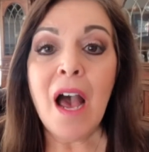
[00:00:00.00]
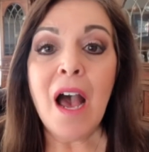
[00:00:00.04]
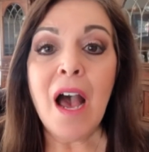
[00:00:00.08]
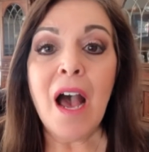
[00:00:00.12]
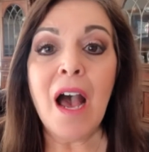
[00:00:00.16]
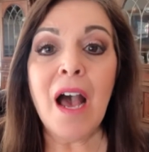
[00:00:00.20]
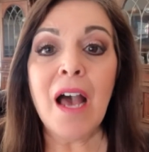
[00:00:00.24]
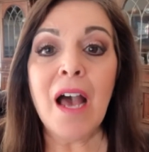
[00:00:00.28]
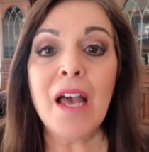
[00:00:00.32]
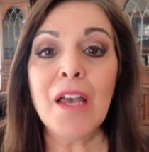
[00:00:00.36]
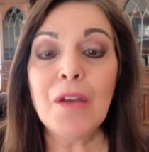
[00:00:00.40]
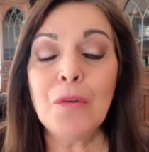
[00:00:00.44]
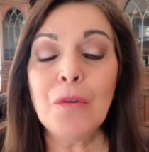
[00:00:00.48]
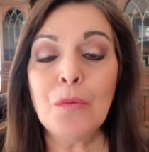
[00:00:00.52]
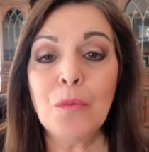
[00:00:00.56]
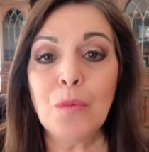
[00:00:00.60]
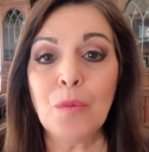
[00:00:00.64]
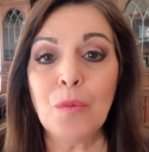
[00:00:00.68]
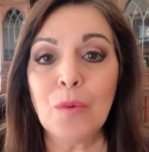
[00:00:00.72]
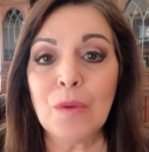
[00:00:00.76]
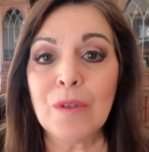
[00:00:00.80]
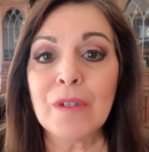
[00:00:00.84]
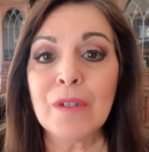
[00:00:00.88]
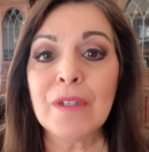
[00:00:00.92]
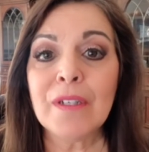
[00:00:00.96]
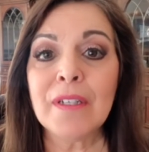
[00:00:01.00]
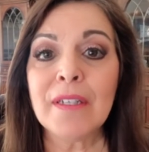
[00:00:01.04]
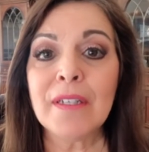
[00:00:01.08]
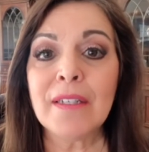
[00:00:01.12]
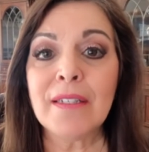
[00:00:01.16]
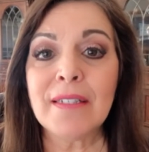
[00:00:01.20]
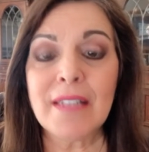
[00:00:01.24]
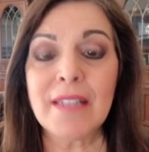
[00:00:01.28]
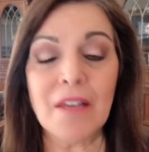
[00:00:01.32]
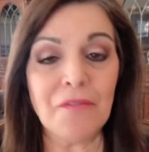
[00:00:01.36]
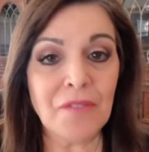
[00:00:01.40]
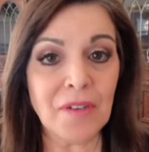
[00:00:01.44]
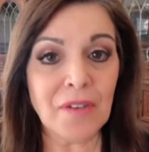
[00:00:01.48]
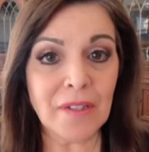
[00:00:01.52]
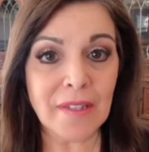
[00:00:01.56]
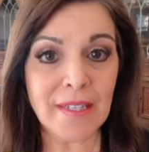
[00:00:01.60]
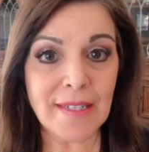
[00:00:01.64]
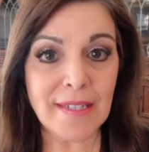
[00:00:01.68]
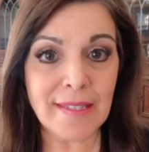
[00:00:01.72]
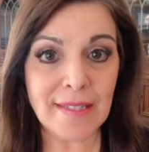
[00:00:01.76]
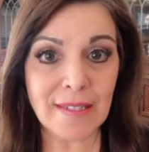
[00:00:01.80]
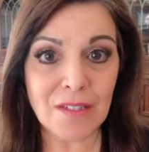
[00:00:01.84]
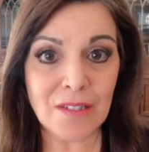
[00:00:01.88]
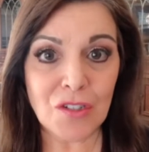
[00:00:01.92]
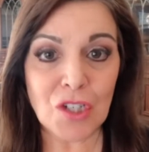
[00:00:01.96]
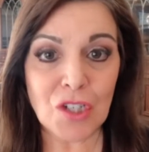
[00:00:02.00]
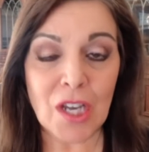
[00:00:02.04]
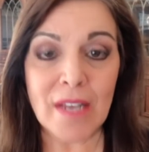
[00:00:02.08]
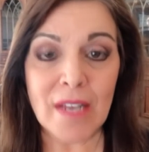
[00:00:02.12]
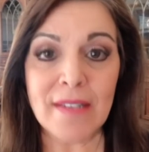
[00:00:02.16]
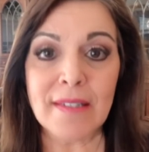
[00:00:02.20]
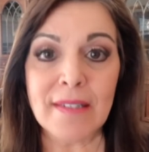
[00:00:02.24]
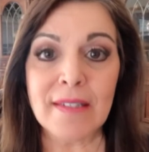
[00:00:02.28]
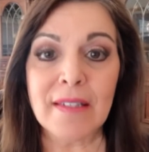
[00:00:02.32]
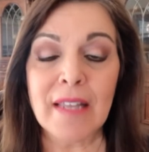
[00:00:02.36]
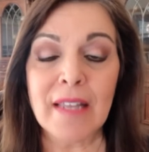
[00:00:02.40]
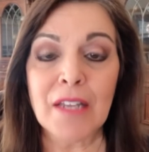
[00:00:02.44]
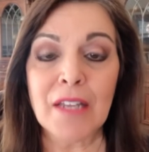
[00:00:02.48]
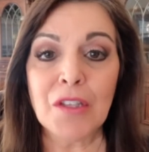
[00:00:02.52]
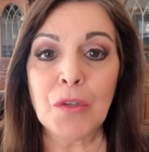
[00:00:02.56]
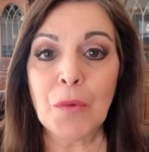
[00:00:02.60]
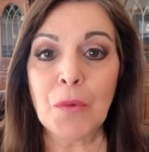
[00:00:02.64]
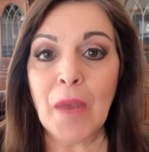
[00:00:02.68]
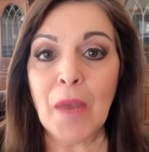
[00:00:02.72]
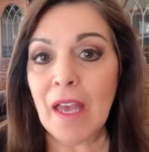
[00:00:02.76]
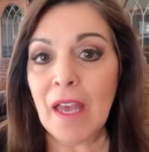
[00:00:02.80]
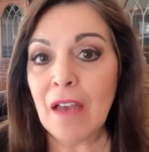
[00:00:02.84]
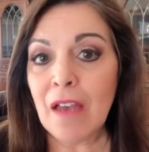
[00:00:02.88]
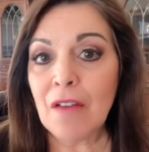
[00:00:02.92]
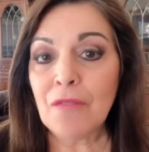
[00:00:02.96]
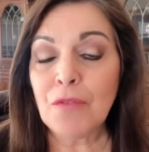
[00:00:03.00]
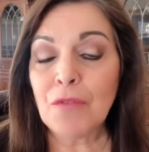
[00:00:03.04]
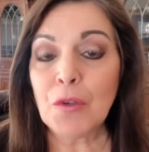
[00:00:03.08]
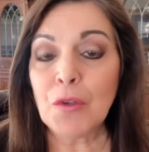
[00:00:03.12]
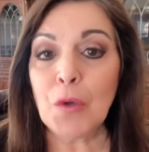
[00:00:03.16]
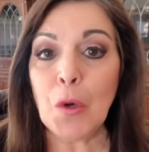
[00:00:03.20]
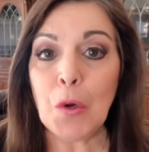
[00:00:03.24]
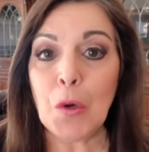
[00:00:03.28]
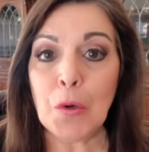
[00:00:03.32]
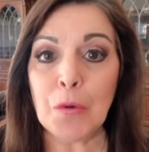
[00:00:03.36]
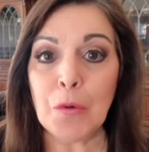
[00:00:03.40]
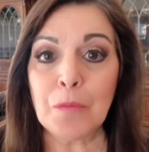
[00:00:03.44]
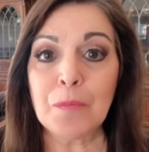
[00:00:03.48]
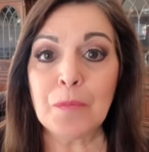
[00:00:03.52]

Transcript: I would definitely suggest that you have your home